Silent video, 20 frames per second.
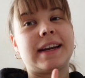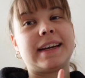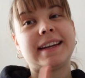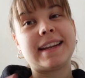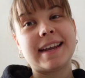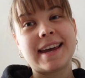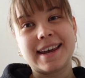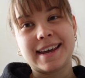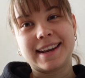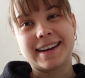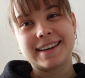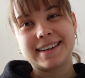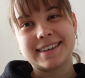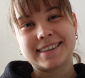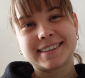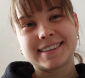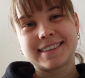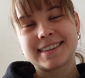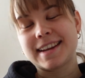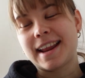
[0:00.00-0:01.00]
then
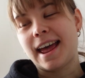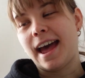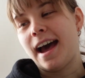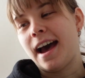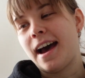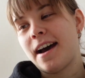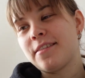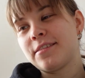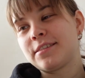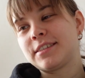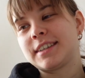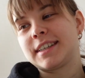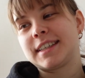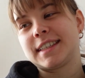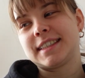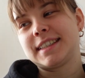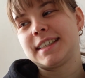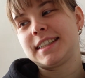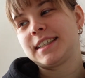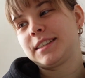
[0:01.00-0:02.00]
after I
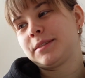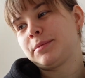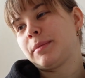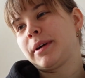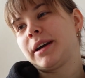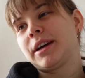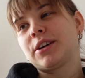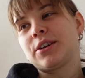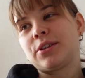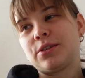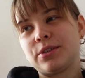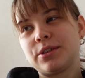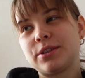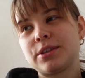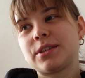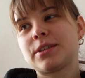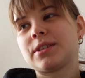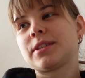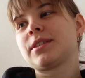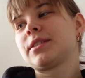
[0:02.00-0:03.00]
set my
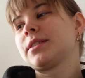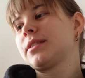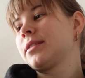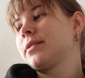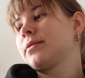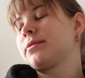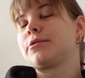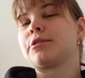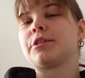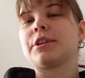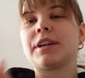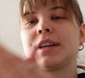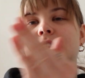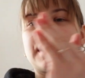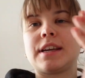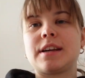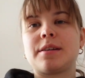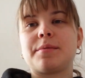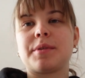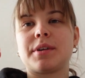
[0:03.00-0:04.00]
goals for the
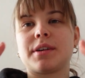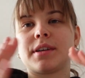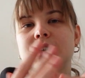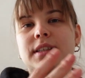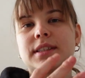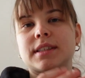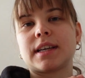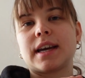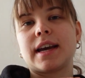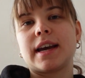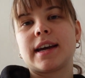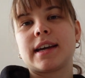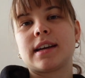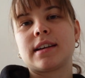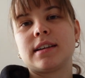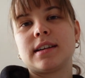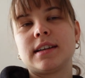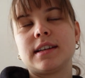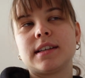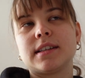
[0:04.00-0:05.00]
year, because I had a
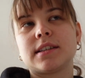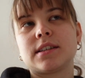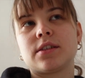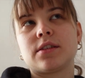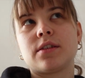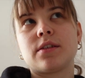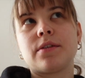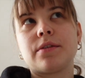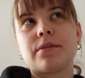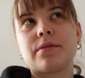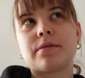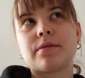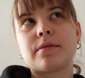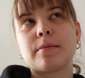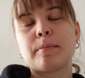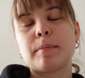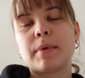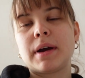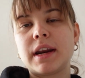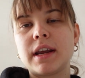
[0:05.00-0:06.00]
list of
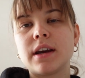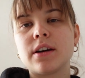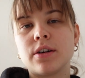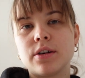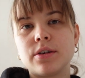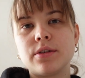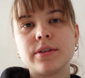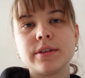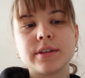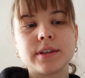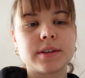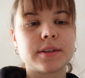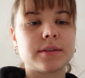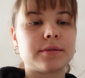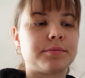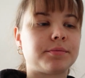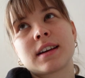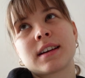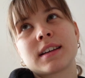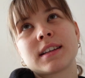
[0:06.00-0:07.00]
many goals,
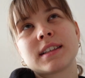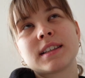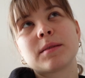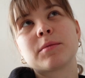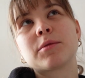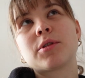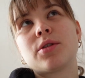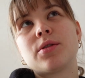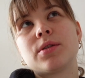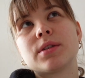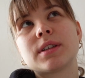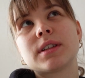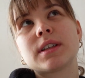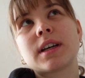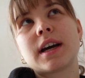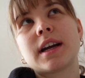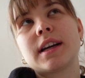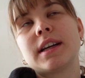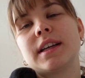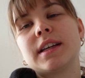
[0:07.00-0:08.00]
some goals
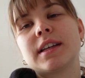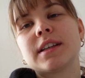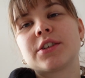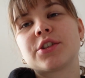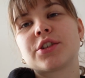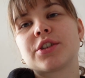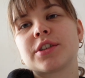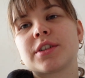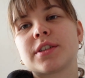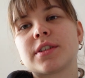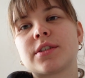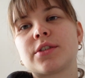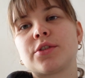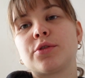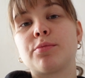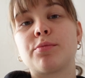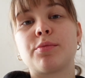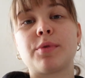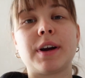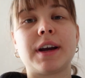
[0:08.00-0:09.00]
I needed just
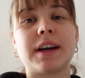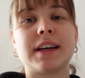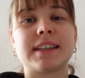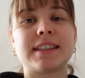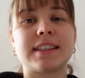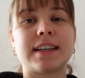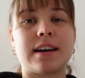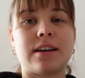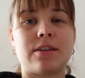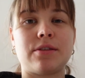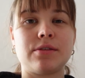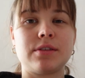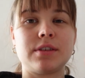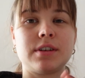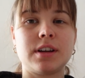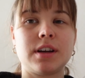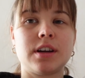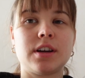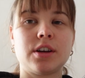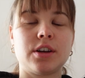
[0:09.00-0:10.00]
to break
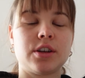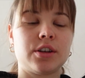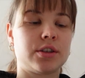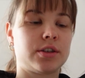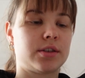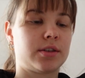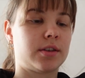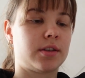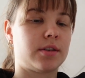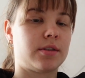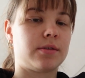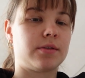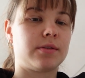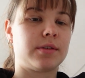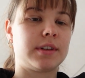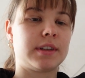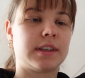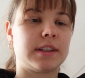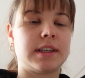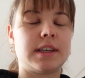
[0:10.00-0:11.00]
down so
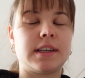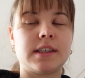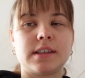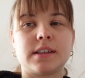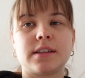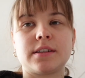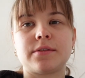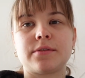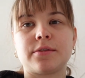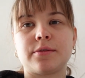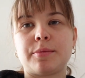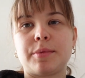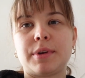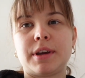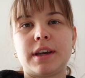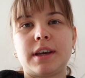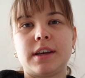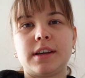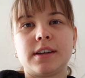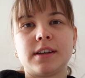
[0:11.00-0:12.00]
it's easier for
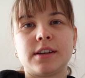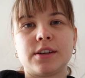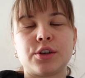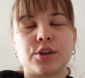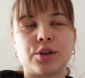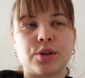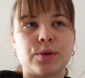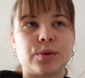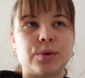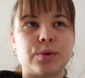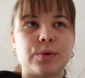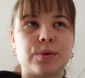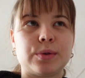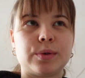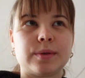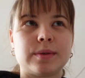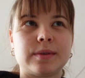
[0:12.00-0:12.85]
me to